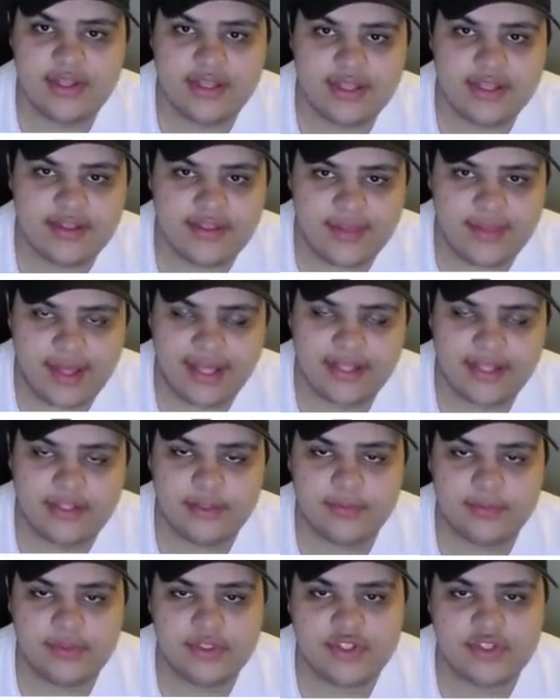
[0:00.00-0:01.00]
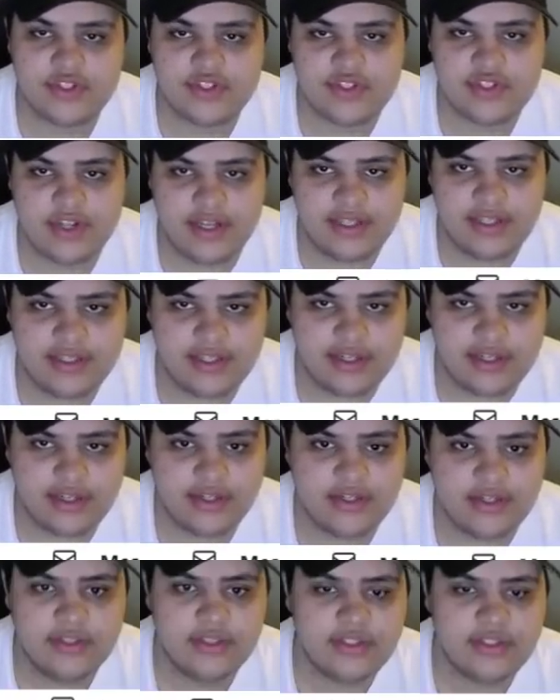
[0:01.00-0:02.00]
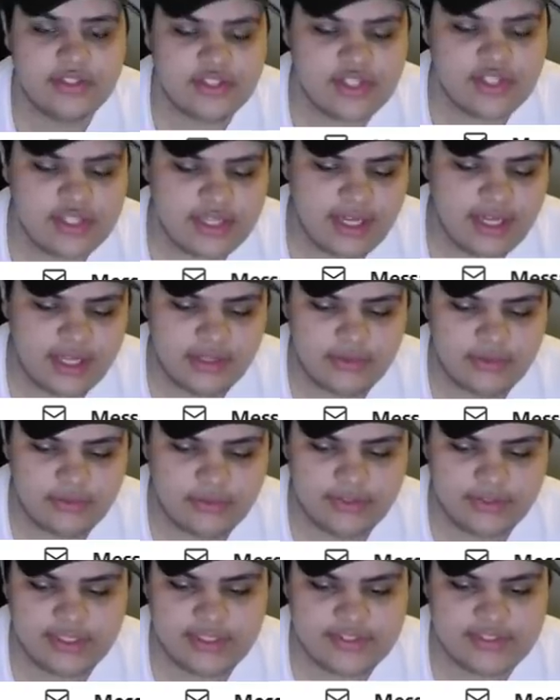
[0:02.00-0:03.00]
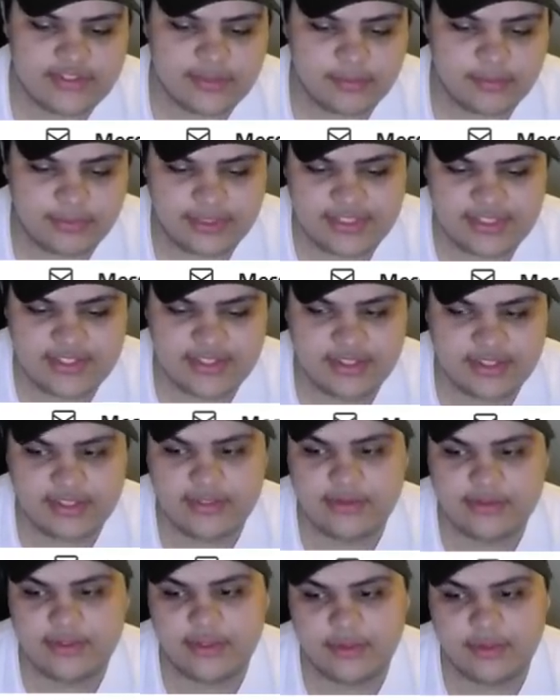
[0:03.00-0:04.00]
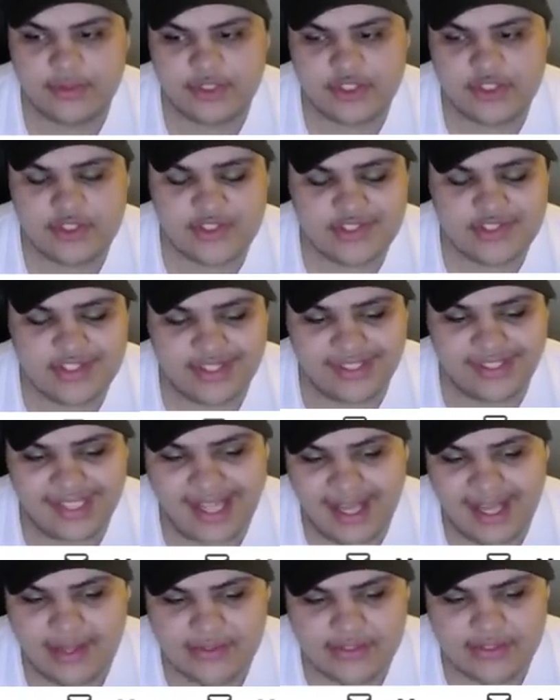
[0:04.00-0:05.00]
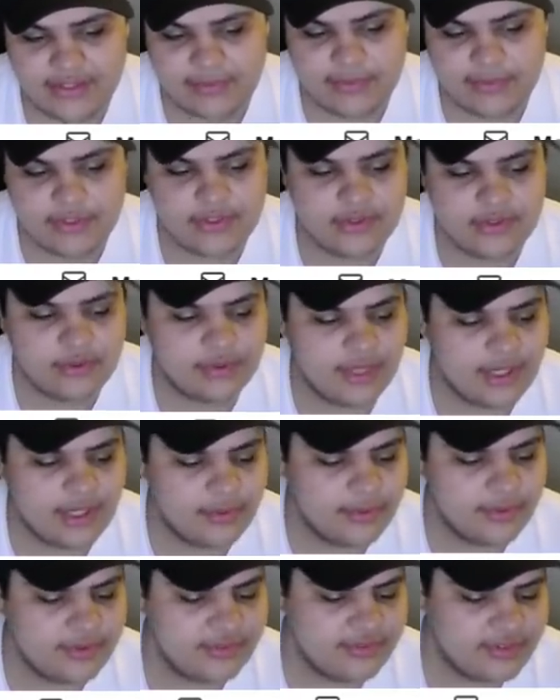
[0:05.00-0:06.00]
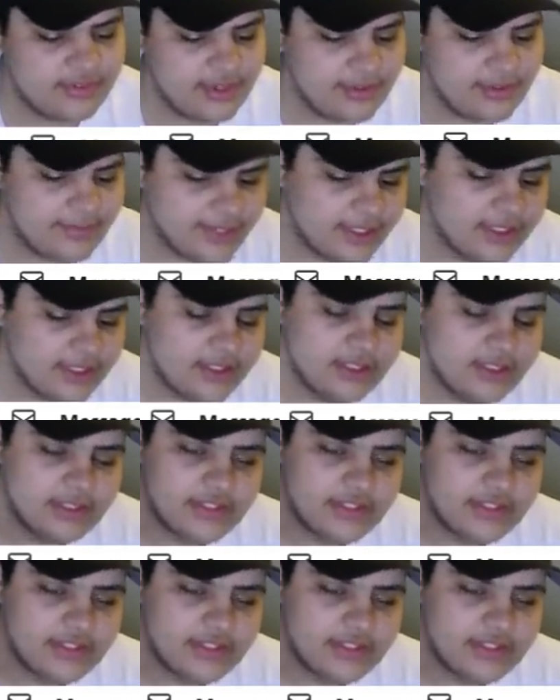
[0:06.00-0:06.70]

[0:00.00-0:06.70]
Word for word: In that clip you just saw there, she not only is implicitly doing it where she just allows him to do right wing framing,